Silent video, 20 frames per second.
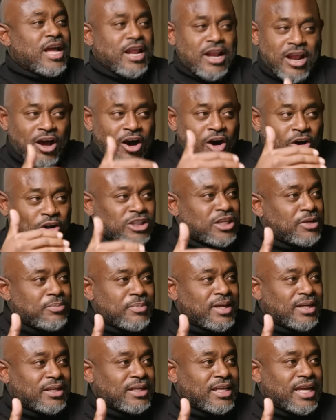that
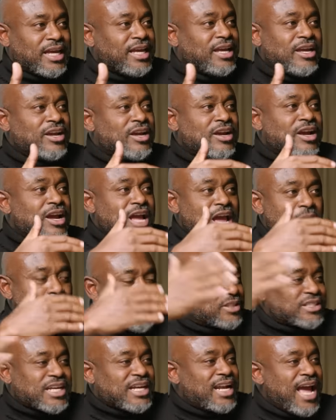ultimately it
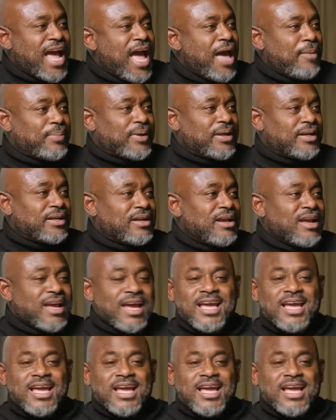was going to happen. Successful.